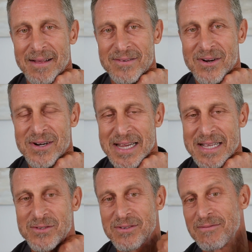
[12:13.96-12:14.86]

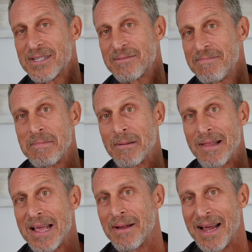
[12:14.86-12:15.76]
sardines, which people don't
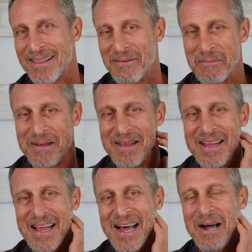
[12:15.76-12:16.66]
like, but I love
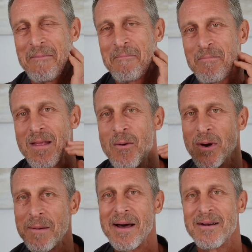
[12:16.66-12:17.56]
them.
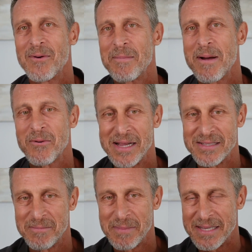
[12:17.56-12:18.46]
What about grains
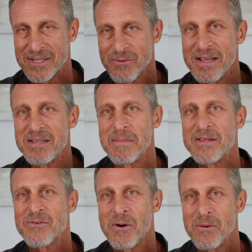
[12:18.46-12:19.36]
and beans? Grains and
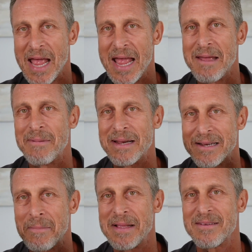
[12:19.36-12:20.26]
beans are okay, but it
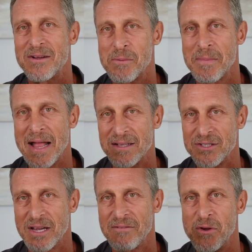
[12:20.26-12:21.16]
depends on your
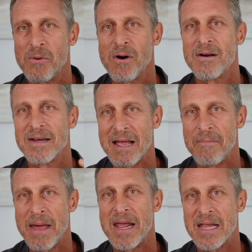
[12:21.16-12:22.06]
biology. If you are
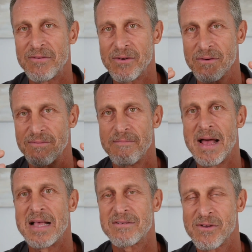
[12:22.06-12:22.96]
diabetic, if you're
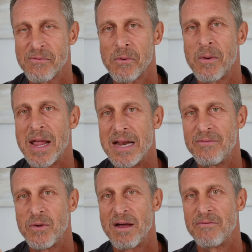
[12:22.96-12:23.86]
massively overweight,
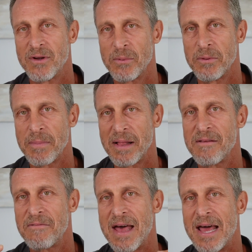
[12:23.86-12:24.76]
if you have trouble with belly
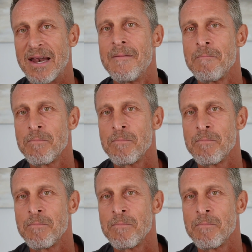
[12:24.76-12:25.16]
fat,